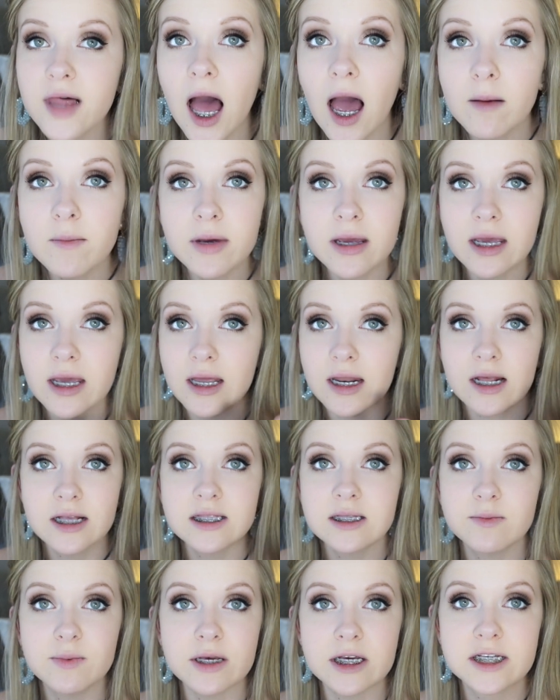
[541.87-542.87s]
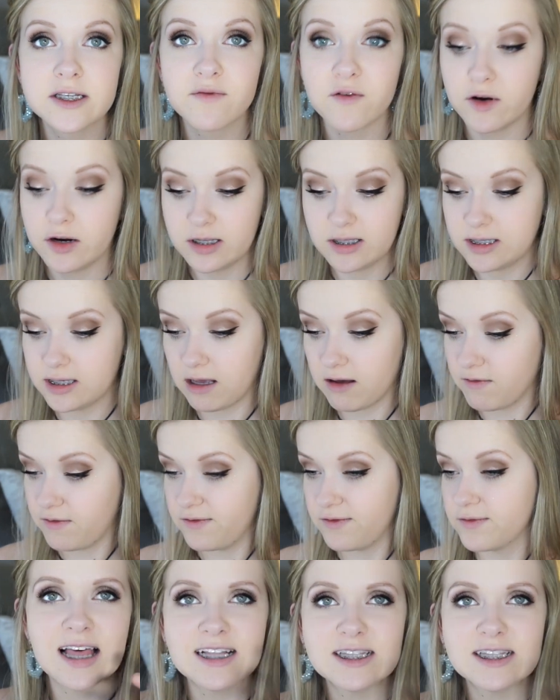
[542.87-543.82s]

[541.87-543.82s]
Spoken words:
I mean, it speaks for itself.